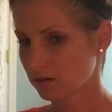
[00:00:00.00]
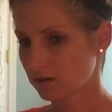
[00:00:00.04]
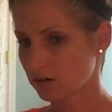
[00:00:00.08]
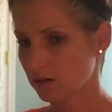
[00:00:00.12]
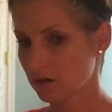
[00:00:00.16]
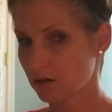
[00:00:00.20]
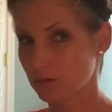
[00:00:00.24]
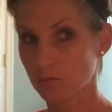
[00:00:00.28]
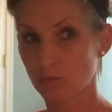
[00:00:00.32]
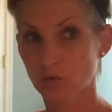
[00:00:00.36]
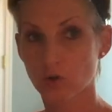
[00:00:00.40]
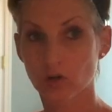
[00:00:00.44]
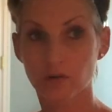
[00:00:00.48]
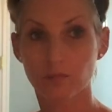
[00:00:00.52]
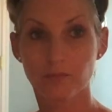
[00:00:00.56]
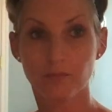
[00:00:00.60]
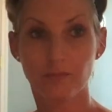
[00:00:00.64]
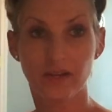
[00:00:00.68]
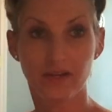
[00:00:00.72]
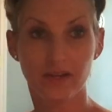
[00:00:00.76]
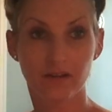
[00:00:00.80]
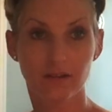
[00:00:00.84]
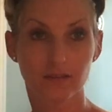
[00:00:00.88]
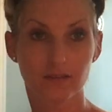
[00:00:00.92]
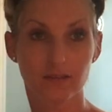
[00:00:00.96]
a more
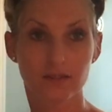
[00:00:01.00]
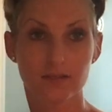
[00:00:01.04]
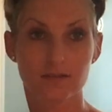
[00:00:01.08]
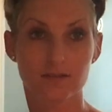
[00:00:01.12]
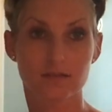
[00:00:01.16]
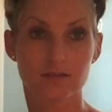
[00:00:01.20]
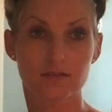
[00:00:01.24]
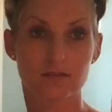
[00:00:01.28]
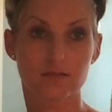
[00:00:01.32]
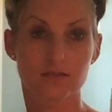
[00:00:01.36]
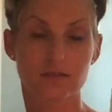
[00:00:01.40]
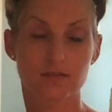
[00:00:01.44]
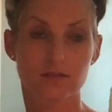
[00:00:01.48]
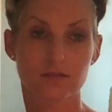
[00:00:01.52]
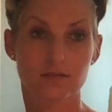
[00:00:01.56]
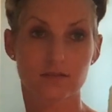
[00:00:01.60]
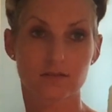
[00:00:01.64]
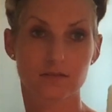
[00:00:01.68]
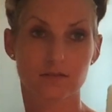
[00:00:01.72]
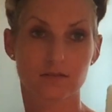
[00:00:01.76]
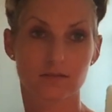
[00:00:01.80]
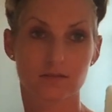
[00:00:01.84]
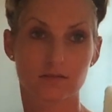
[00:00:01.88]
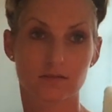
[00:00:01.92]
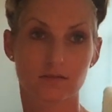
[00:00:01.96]
balanced
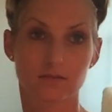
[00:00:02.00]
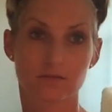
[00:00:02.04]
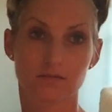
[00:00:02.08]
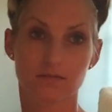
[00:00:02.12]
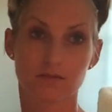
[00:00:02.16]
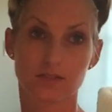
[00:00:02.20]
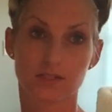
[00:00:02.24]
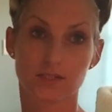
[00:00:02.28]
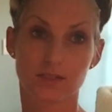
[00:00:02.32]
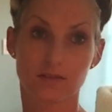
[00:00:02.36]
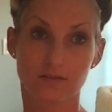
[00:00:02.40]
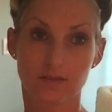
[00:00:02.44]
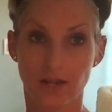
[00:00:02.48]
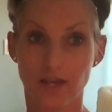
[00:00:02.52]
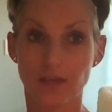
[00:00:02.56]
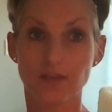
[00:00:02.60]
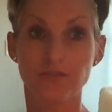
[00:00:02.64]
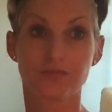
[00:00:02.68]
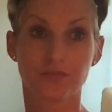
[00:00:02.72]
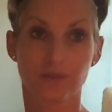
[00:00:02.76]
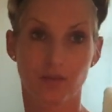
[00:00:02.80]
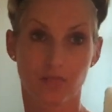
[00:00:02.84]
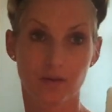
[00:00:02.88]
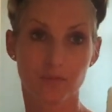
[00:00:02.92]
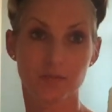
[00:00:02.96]

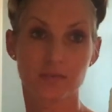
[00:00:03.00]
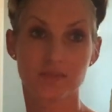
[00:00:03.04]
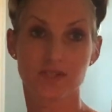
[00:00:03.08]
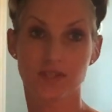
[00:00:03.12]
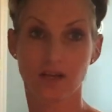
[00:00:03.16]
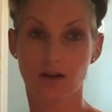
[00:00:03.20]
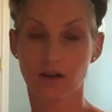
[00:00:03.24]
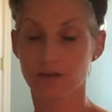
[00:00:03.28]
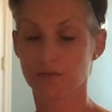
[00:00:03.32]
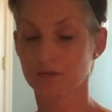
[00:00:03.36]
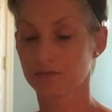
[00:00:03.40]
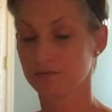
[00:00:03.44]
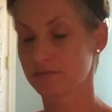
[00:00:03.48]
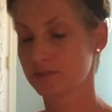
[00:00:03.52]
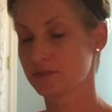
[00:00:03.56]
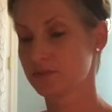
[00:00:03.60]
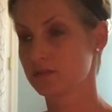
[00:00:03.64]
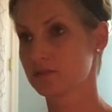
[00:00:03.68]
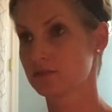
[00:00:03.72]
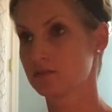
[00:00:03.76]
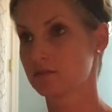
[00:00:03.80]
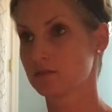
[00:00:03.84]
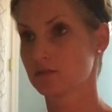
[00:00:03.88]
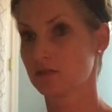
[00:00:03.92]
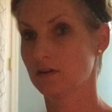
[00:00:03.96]
state for
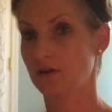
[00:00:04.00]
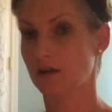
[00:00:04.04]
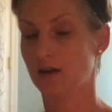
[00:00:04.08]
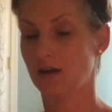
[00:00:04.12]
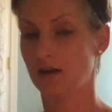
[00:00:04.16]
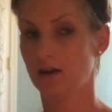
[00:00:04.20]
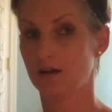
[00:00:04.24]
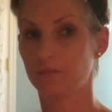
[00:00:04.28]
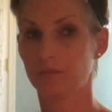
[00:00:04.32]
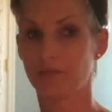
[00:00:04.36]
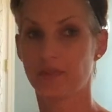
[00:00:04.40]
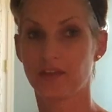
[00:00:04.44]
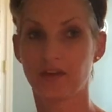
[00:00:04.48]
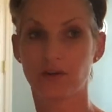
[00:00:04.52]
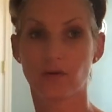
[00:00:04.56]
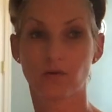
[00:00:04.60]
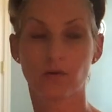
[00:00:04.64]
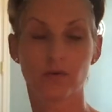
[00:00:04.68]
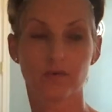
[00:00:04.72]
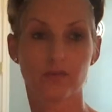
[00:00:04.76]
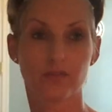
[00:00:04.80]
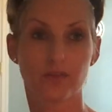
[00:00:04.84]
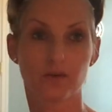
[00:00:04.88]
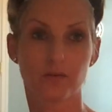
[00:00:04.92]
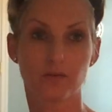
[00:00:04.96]
themselves. They
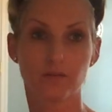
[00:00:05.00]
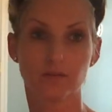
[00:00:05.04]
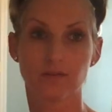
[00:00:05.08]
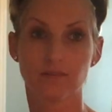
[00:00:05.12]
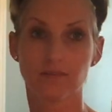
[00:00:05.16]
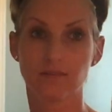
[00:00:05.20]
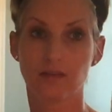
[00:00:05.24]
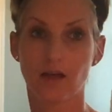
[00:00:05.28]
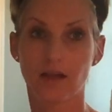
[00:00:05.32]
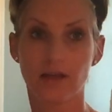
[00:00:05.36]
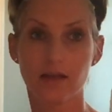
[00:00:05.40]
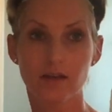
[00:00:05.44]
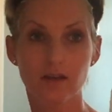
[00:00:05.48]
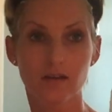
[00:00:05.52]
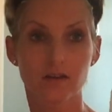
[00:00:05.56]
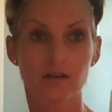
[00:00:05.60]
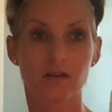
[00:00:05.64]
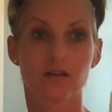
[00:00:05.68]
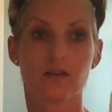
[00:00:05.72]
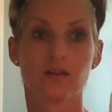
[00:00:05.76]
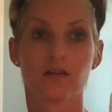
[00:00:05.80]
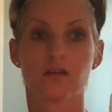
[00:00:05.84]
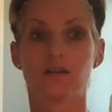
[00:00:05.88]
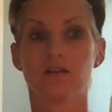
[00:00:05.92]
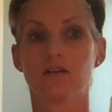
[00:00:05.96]
don't
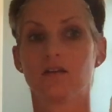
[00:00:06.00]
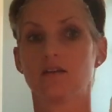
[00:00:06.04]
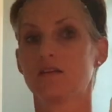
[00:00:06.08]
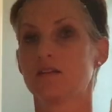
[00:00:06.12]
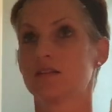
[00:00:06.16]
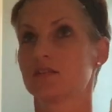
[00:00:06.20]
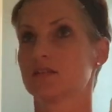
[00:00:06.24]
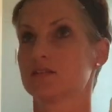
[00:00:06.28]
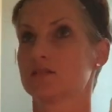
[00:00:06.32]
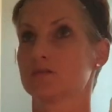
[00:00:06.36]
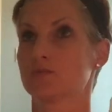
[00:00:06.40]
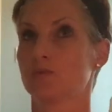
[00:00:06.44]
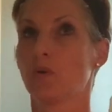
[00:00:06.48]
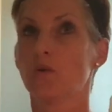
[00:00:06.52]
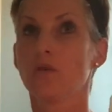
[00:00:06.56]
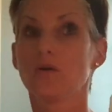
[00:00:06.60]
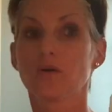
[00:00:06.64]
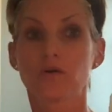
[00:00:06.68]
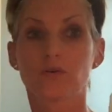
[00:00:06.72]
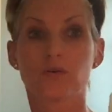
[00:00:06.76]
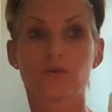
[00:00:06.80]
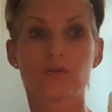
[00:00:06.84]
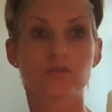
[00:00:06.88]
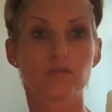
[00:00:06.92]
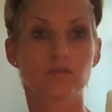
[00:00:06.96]
like this roller
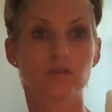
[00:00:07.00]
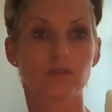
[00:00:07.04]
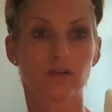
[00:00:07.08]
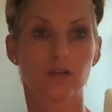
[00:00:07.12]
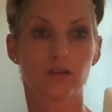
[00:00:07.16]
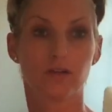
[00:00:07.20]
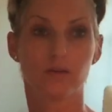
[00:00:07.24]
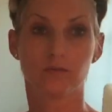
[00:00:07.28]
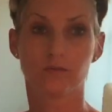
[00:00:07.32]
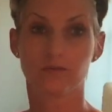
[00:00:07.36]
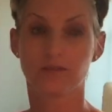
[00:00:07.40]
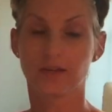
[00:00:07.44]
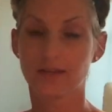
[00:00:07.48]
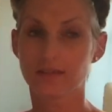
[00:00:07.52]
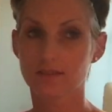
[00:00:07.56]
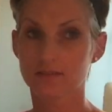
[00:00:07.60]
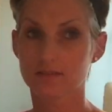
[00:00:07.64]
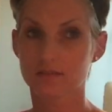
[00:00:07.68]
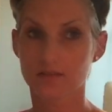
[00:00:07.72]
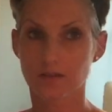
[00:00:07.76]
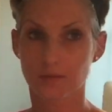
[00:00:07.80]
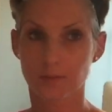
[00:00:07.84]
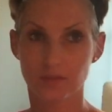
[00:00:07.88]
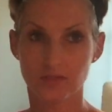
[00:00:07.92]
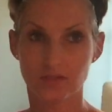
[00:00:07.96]
coaster. They don't like
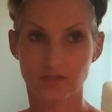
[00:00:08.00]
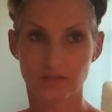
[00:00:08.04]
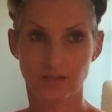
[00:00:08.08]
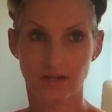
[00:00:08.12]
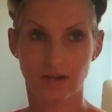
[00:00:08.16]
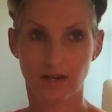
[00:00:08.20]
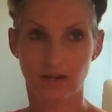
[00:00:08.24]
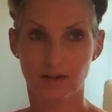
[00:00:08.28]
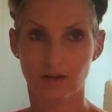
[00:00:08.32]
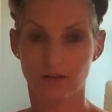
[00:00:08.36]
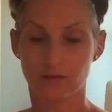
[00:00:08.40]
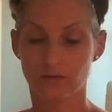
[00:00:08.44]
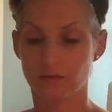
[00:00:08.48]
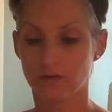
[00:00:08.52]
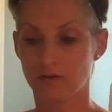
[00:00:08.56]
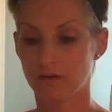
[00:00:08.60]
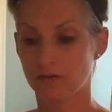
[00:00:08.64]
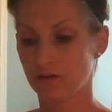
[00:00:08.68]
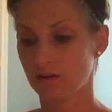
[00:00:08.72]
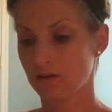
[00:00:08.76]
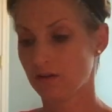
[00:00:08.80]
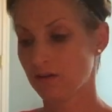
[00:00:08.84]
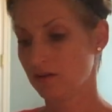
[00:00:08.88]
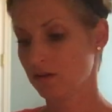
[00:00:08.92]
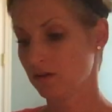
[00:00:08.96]
this up and down.
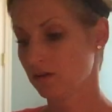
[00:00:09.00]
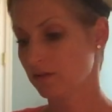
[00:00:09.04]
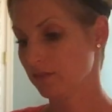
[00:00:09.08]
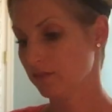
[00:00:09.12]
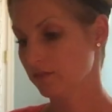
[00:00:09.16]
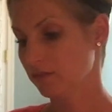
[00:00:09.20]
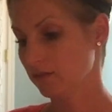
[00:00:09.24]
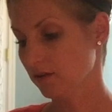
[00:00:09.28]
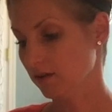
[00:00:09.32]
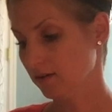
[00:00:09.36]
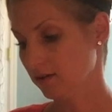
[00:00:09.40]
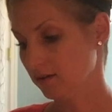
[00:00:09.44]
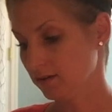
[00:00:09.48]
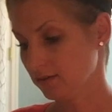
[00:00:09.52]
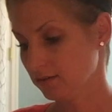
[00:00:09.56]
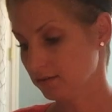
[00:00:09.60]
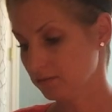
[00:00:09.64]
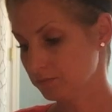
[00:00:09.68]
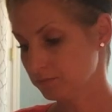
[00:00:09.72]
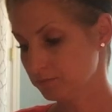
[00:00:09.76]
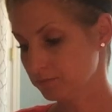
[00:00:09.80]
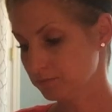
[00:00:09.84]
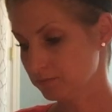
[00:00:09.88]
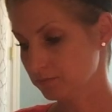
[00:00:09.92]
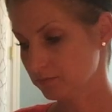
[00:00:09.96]

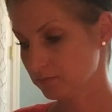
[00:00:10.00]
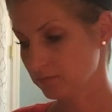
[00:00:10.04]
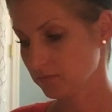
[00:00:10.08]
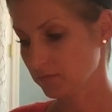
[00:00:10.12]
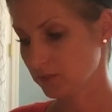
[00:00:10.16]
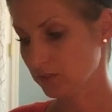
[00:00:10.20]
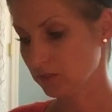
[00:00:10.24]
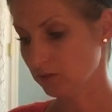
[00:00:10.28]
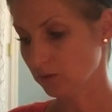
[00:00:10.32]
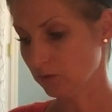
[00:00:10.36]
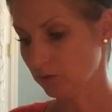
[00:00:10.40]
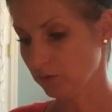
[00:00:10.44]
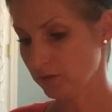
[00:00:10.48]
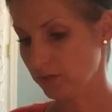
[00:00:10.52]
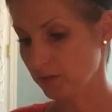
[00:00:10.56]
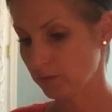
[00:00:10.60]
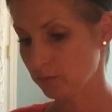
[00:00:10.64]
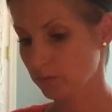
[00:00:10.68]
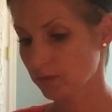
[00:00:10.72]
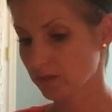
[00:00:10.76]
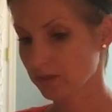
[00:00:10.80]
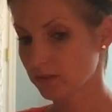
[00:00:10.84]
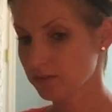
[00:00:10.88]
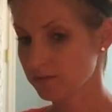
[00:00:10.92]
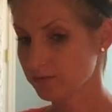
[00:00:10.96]
You know, they
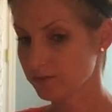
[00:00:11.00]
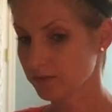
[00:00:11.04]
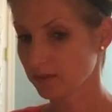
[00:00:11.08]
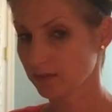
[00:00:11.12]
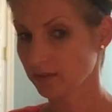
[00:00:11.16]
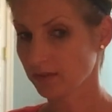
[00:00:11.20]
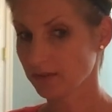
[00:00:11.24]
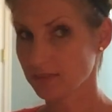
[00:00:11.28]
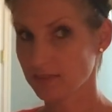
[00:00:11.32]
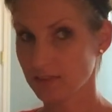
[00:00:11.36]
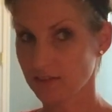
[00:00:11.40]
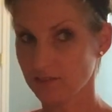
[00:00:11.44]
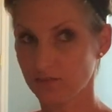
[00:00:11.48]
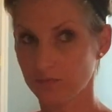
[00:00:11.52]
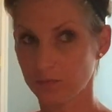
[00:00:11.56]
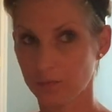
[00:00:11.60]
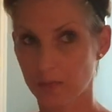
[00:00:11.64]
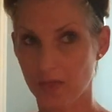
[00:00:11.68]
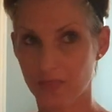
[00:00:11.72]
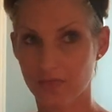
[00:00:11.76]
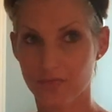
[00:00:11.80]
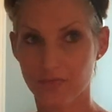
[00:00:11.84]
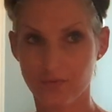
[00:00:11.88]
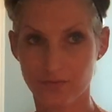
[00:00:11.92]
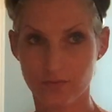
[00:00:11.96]
really feel like they've
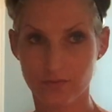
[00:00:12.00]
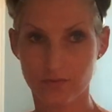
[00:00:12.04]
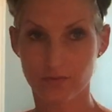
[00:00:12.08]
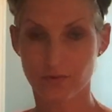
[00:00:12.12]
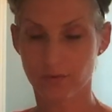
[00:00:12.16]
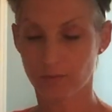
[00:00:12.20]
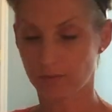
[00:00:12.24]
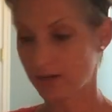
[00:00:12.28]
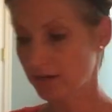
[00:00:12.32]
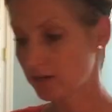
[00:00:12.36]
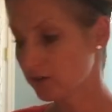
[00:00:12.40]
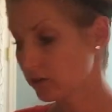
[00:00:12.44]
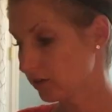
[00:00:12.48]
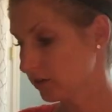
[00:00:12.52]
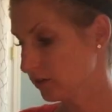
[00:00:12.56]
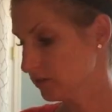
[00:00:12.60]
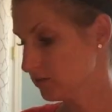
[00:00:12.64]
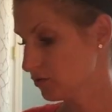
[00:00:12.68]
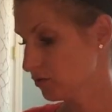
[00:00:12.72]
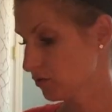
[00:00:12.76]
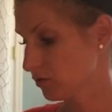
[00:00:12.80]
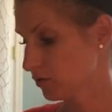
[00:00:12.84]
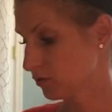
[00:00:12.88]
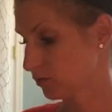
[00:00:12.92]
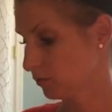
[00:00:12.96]
been through the ringer,
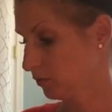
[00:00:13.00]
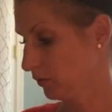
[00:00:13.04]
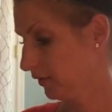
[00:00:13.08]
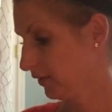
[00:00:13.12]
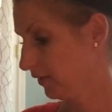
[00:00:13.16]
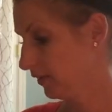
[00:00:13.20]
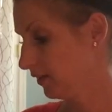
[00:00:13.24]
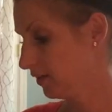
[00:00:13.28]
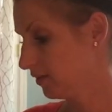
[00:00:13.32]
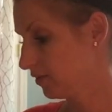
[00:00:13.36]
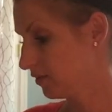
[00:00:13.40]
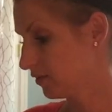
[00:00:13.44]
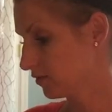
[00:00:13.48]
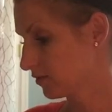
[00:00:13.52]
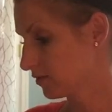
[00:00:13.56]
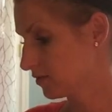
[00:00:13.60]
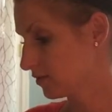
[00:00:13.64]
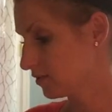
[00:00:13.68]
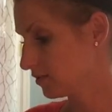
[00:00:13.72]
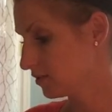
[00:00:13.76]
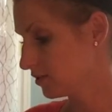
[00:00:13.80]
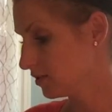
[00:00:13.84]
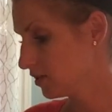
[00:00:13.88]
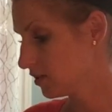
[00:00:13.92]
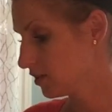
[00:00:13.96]
and so they're
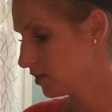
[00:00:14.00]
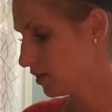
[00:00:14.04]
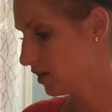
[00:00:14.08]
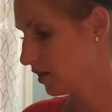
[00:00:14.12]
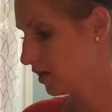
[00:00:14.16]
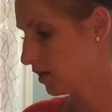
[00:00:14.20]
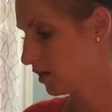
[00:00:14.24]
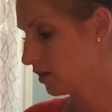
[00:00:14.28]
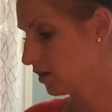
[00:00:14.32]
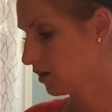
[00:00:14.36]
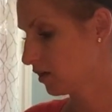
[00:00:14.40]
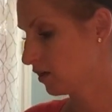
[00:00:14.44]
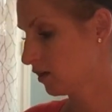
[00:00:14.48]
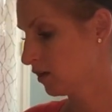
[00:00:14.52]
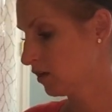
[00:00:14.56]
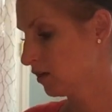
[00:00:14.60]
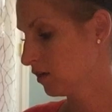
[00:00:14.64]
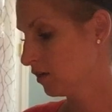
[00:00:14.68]
seeking